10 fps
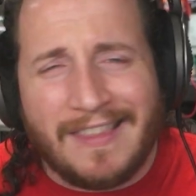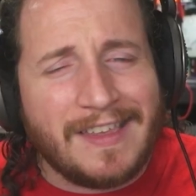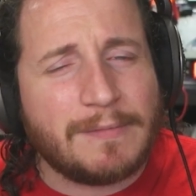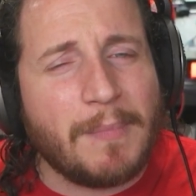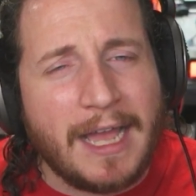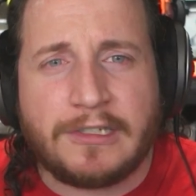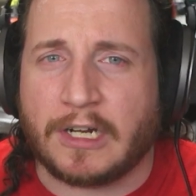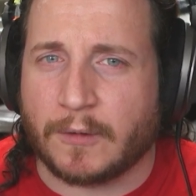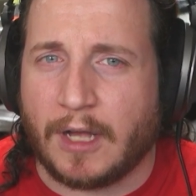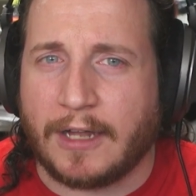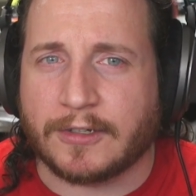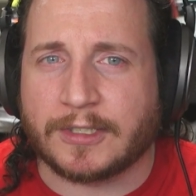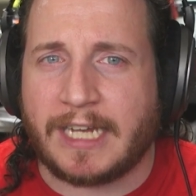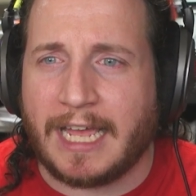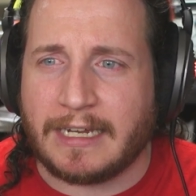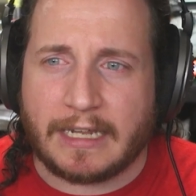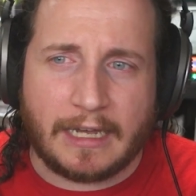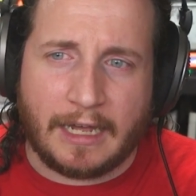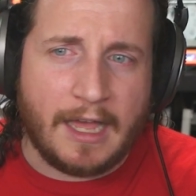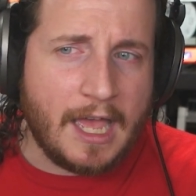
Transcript: least that's my general understanding. Uh,